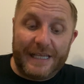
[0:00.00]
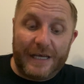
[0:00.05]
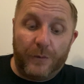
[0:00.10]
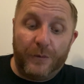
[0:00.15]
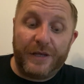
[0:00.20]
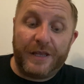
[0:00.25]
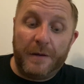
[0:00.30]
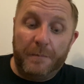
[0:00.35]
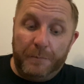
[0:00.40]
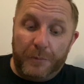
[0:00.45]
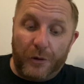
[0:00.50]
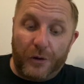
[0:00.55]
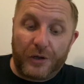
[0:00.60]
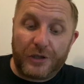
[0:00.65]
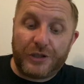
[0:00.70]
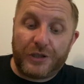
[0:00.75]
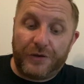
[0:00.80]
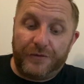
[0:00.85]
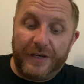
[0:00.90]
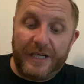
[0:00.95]
with a book
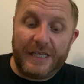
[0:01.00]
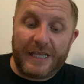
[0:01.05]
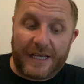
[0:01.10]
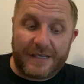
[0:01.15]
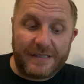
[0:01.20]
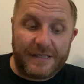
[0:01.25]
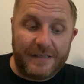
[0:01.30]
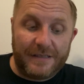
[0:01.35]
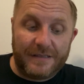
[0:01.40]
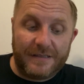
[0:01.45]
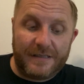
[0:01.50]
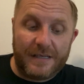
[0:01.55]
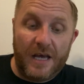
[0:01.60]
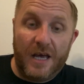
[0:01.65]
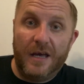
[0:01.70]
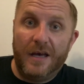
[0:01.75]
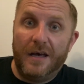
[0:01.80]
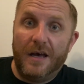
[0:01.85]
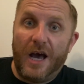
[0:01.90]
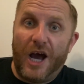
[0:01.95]
during lessons
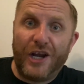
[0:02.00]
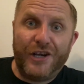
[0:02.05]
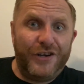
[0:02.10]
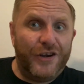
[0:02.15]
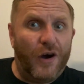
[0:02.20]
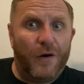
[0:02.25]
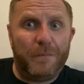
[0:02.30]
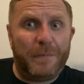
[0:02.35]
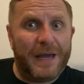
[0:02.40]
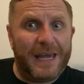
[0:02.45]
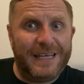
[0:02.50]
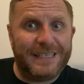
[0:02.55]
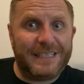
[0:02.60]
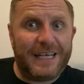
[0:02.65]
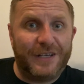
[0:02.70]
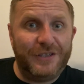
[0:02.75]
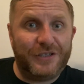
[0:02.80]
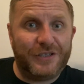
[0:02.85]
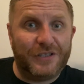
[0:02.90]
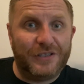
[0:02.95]
and not pay
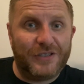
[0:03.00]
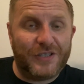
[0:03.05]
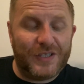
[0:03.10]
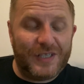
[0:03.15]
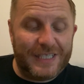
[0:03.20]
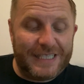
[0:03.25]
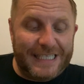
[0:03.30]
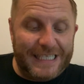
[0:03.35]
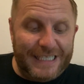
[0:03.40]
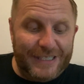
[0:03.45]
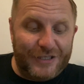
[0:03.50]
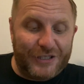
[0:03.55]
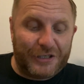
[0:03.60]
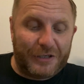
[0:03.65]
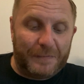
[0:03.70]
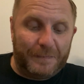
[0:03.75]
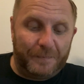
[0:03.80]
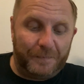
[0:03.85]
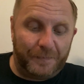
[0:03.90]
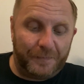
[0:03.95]
attention to the
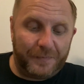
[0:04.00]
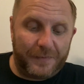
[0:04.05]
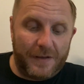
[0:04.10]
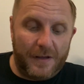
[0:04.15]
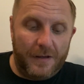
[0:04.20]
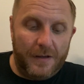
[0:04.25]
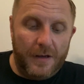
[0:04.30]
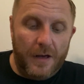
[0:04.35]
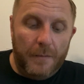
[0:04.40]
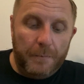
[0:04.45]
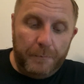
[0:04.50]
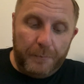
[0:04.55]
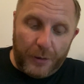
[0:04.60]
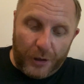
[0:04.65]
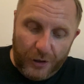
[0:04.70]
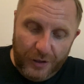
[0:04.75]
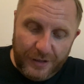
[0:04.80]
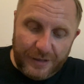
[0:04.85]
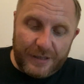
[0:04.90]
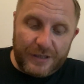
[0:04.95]
teacher.
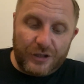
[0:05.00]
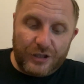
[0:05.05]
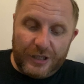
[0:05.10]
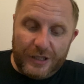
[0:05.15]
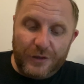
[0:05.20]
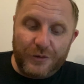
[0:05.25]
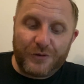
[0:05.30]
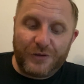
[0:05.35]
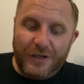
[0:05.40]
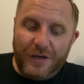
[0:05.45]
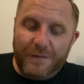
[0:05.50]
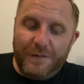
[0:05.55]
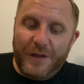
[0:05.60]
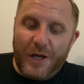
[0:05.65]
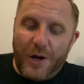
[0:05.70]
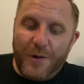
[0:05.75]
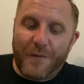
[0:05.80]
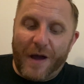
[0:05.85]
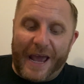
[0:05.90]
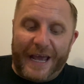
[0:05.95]
But children of
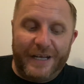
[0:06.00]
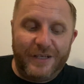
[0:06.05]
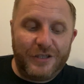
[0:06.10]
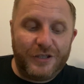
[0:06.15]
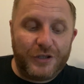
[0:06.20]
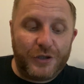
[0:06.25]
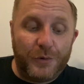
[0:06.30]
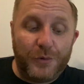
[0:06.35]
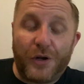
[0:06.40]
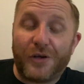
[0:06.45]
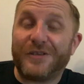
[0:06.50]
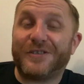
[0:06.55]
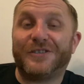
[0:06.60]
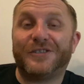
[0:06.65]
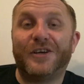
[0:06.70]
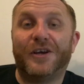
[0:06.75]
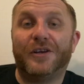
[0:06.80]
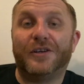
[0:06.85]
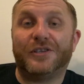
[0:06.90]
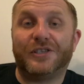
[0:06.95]
their age do not
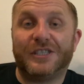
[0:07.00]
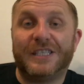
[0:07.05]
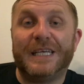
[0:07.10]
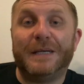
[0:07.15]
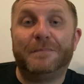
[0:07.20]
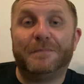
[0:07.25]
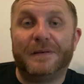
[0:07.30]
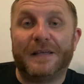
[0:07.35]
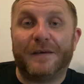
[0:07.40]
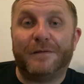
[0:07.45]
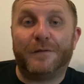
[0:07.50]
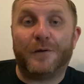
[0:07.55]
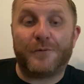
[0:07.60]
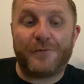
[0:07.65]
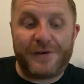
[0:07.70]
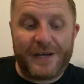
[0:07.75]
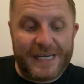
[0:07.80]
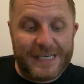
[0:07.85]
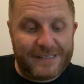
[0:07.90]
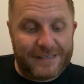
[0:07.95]
search deeply for
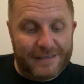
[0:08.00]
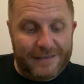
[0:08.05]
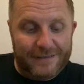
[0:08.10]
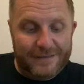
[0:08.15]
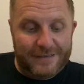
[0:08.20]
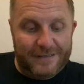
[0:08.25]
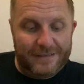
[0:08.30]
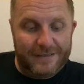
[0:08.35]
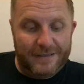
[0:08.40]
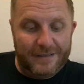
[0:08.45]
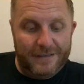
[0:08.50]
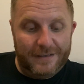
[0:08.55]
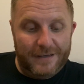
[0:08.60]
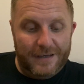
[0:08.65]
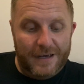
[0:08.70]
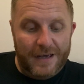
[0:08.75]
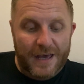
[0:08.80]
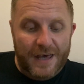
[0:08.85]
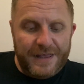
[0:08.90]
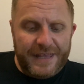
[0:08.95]
reasons.
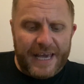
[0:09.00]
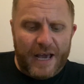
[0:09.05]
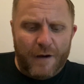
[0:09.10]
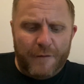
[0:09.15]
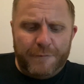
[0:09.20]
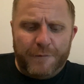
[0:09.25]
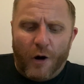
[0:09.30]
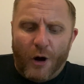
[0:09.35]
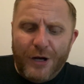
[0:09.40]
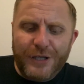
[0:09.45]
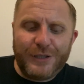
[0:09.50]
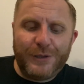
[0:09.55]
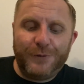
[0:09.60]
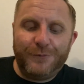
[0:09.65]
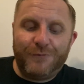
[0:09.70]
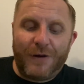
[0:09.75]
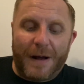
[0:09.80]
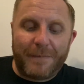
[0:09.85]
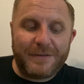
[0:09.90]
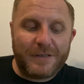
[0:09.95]
They are far too
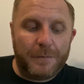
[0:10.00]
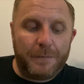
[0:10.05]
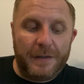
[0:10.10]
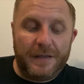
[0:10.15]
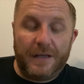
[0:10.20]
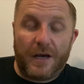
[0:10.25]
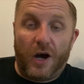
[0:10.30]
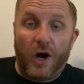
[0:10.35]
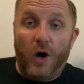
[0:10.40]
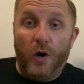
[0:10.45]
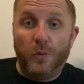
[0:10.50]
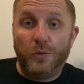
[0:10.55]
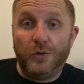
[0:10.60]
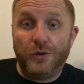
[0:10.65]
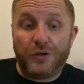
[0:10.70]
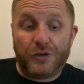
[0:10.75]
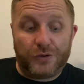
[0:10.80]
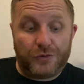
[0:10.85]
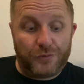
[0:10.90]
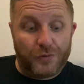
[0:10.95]
wrapped up in their own
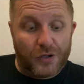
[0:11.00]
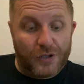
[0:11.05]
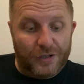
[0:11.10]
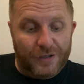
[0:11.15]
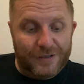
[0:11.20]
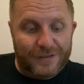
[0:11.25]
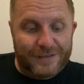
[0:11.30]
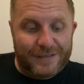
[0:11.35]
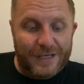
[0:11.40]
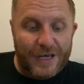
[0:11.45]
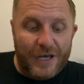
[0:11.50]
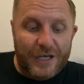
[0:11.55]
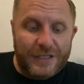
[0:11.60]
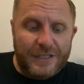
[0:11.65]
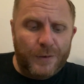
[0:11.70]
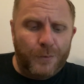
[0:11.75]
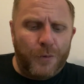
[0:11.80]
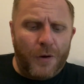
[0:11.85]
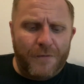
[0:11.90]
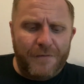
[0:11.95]
struggles
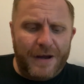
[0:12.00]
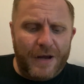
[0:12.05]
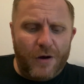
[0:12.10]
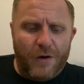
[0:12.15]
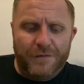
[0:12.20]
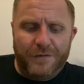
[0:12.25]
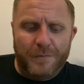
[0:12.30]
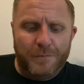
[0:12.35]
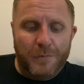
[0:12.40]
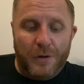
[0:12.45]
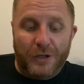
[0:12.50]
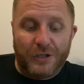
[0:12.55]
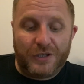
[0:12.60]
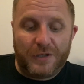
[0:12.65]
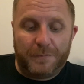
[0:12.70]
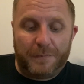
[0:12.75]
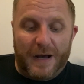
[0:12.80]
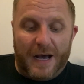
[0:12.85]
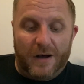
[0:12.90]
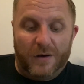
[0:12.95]
to worry over much
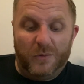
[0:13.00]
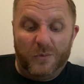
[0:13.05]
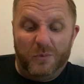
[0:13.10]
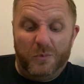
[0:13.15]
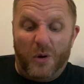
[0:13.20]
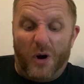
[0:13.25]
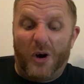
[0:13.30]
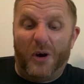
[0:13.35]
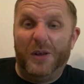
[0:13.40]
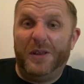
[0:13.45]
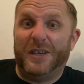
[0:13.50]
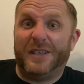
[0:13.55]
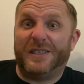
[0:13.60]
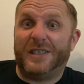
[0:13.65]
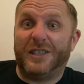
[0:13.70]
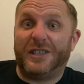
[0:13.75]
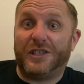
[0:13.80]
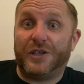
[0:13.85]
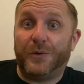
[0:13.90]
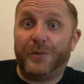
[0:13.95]
about what others
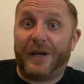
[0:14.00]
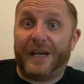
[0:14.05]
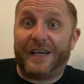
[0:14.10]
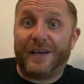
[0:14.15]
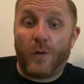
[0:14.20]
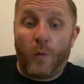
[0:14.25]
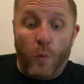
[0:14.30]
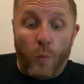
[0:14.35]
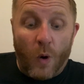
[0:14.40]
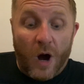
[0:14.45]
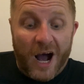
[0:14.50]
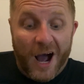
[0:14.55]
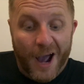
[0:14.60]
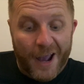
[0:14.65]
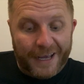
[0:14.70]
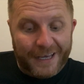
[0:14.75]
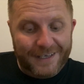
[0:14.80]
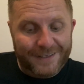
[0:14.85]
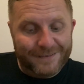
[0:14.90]
are doing and why.